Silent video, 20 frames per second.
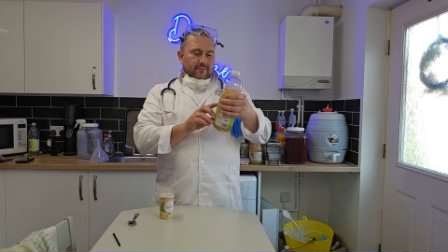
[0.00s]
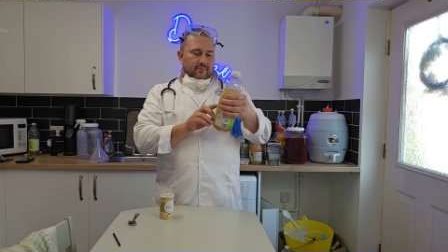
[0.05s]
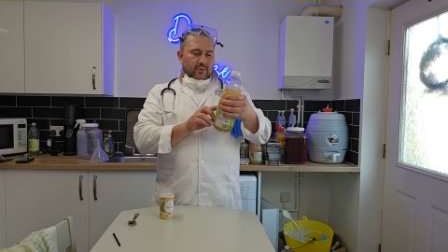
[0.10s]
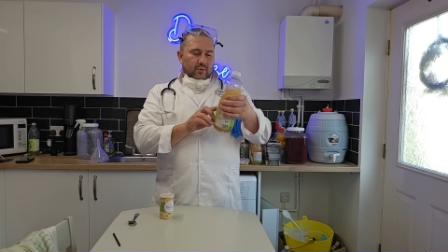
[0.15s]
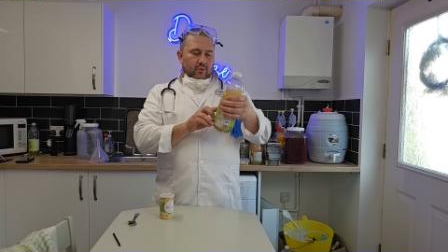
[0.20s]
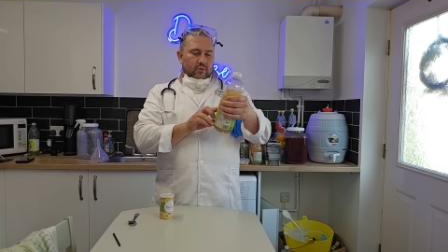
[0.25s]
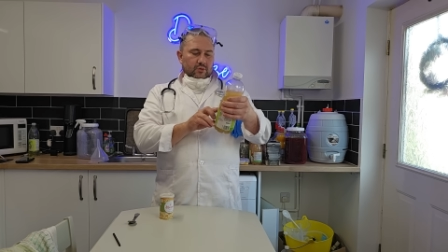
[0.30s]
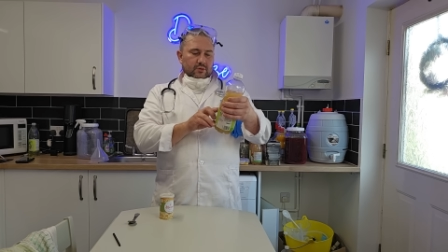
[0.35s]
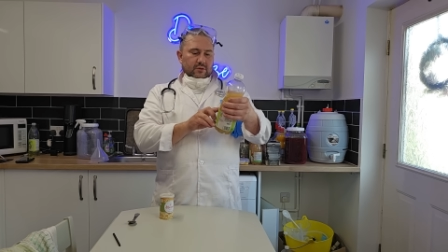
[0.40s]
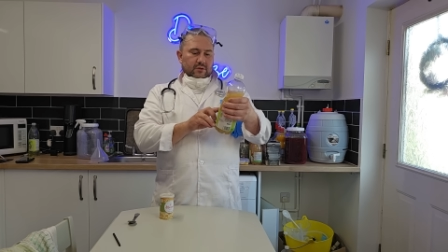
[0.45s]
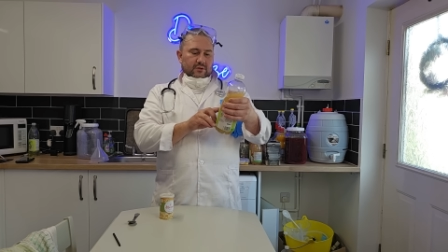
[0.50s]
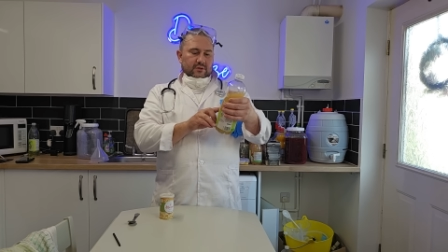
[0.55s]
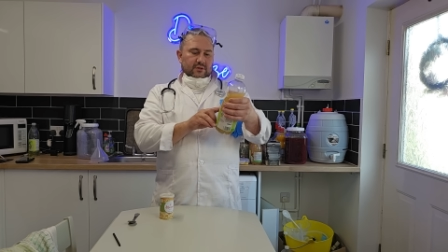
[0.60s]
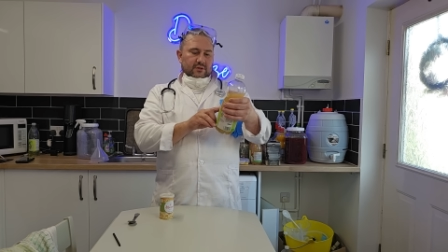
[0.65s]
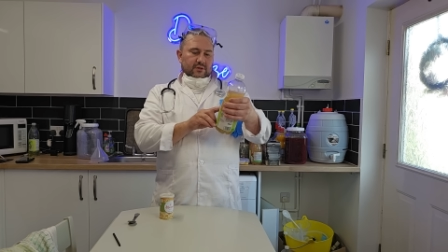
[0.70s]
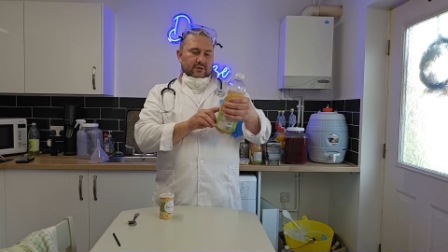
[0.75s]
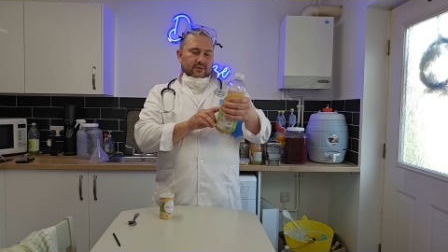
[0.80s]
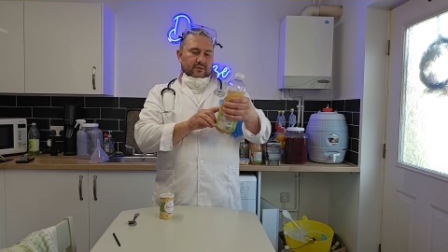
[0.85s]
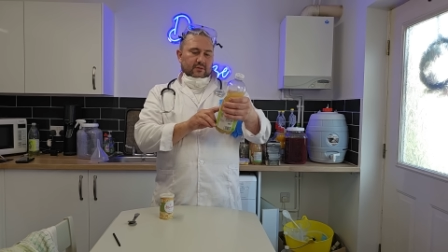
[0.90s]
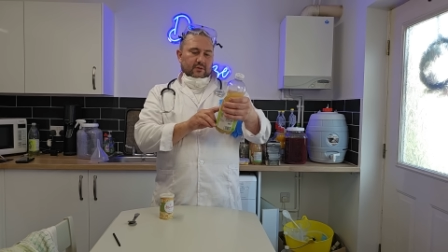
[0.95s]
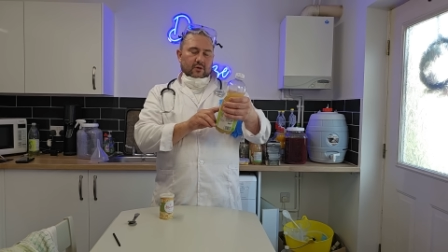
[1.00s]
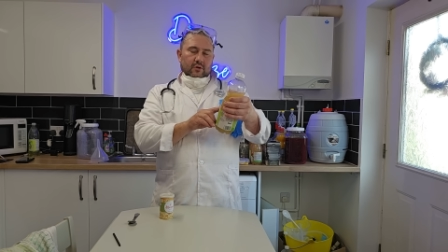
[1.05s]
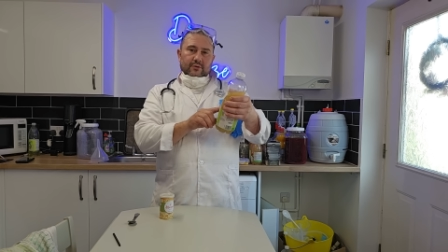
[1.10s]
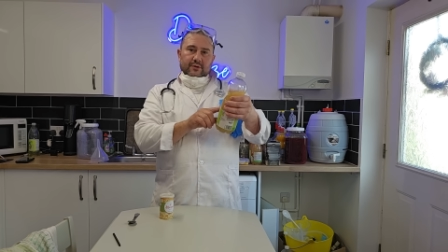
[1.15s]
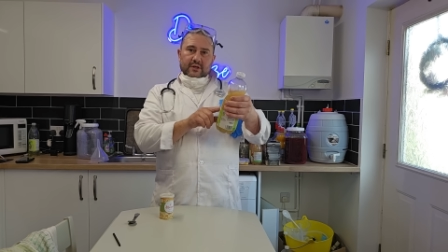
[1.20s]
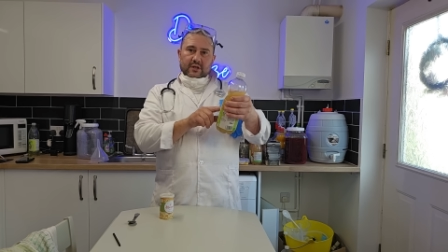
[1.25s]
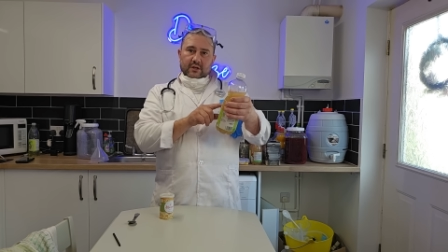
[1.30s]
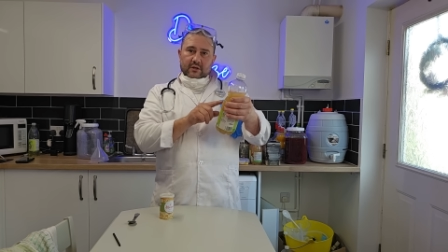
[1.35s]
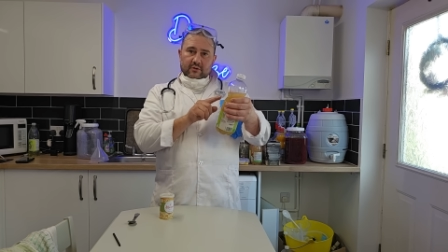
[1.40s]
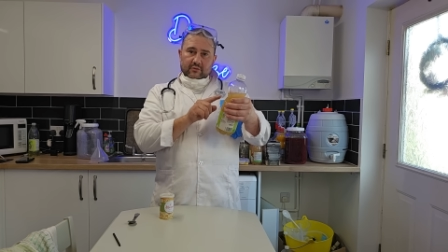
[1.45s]
important
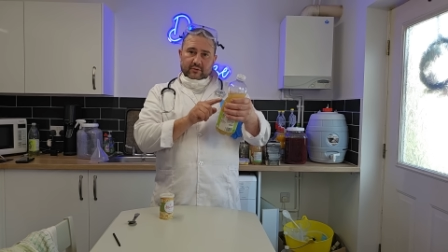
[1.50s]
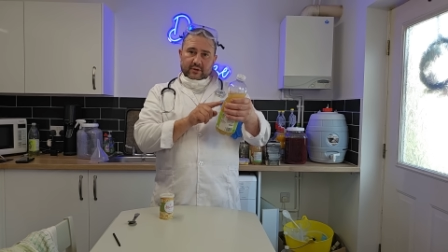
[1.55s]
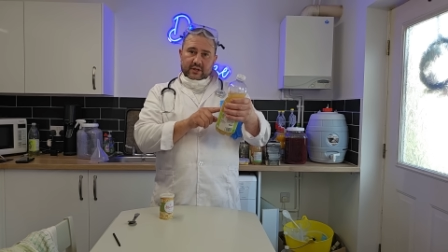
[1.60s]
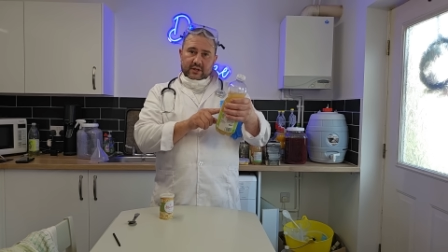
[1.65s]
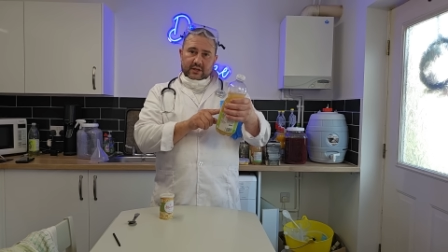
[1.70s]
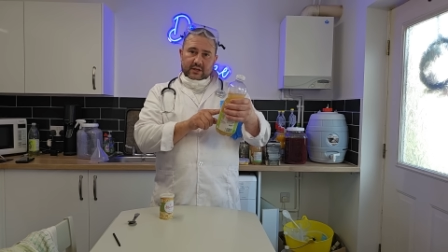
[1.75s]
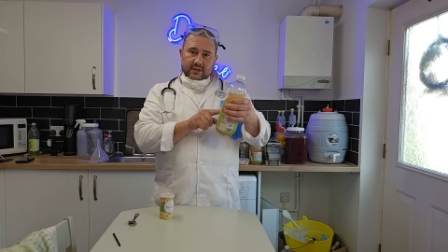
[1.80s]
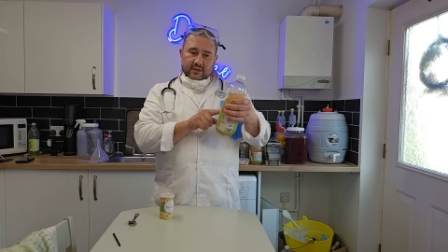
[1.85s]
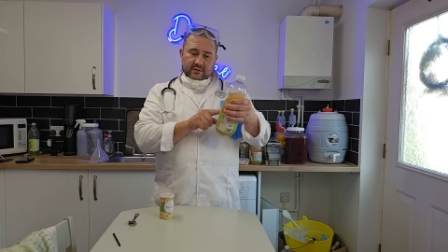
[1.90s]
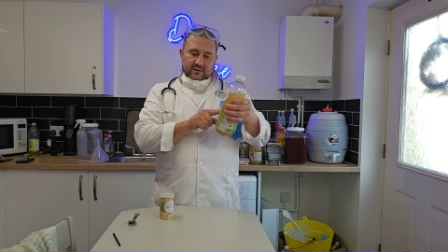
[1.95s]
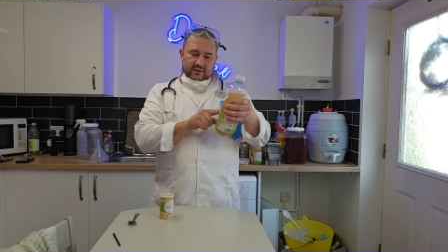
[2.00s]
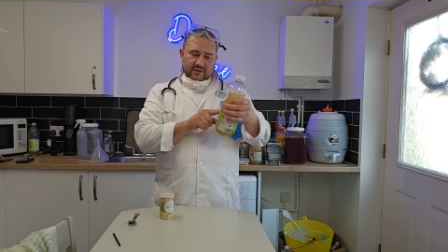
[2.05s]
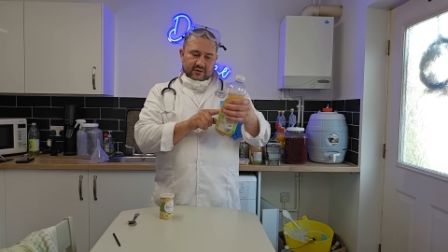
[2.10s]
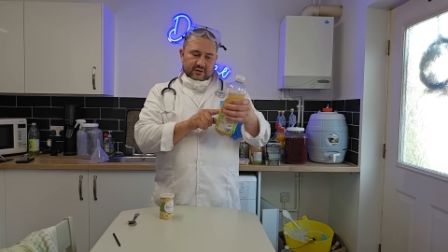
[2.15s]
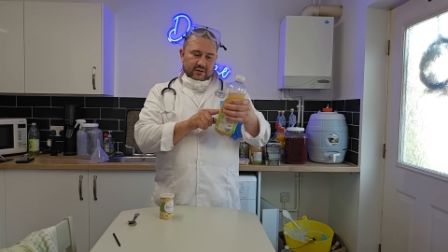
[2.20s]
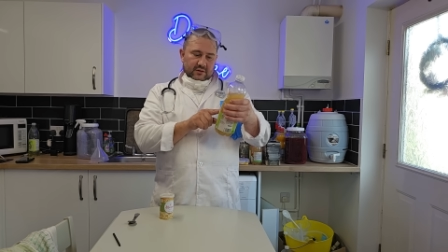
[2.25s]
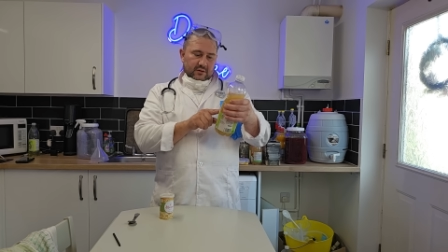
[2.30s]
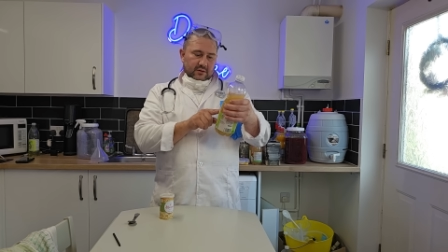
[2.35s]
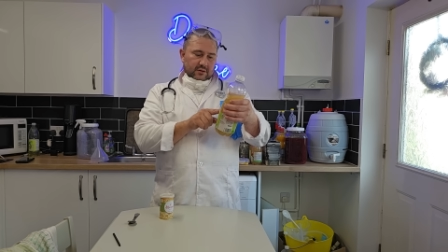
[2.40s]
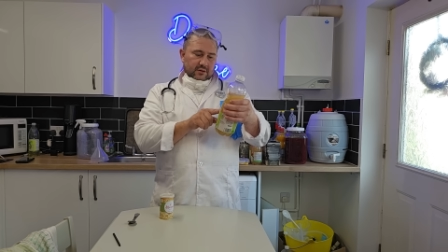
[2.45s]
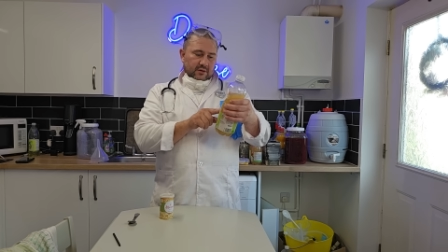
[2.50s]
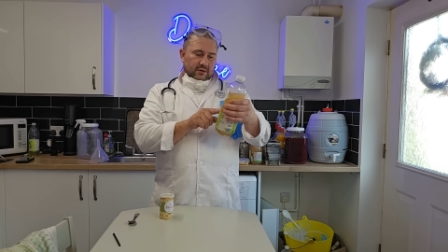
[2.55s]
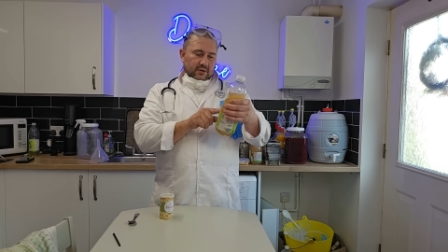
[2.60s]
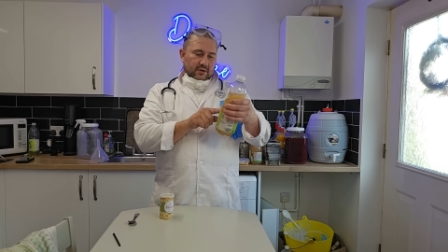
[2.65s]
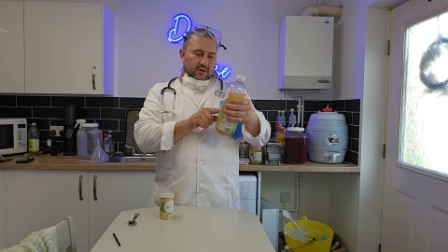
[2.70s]
on the ingredients